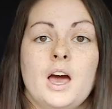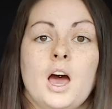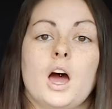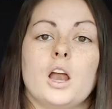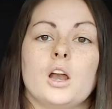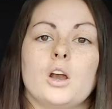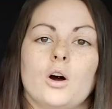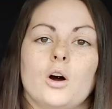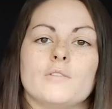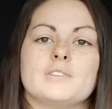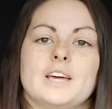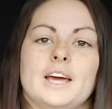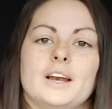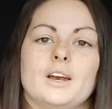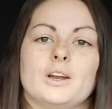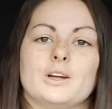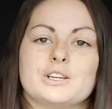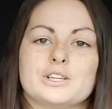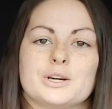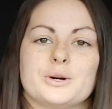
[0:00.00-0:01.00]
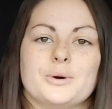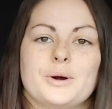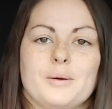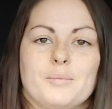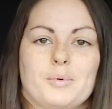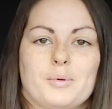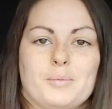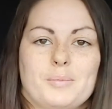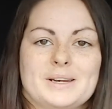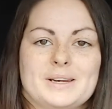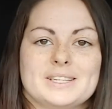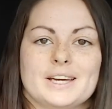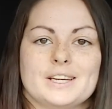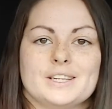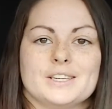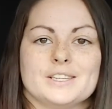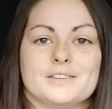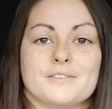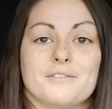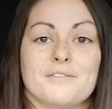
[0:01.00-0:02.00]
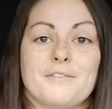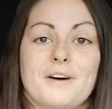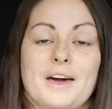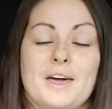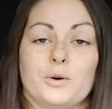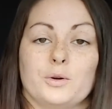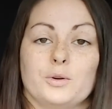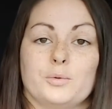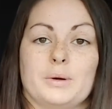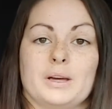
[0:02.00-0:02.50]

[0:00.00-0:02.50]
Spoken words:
A lot of technological implementations have failed